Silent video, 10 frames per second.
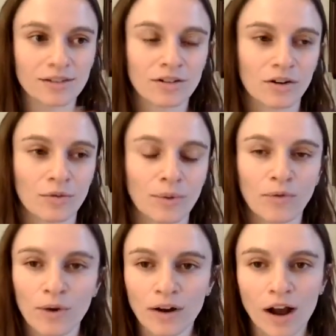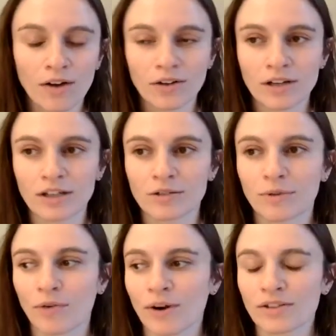before college,
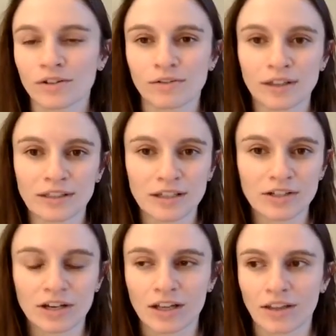before I started really teaching,